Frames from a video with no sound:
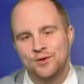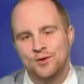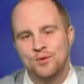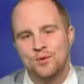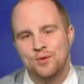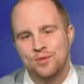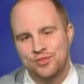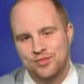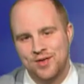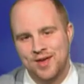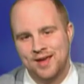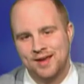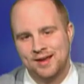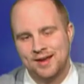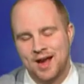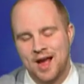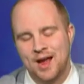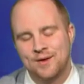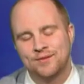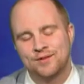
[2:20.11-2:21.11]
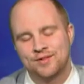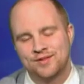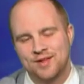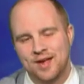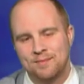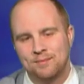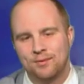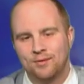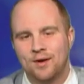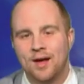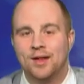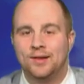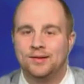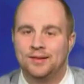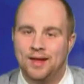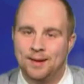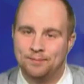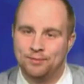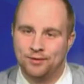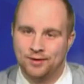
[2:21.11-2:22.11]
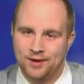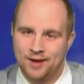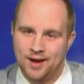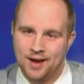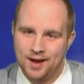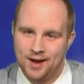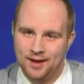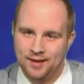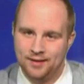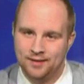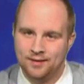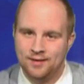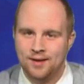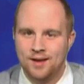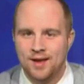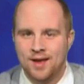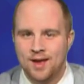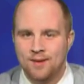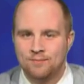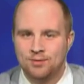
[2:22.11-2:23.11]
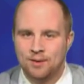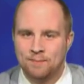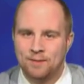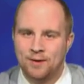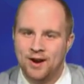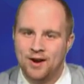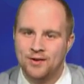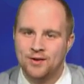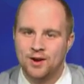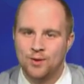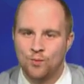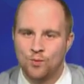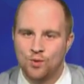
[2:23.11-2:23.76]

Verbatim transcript: you who think I resemble a leprechaun, prepare your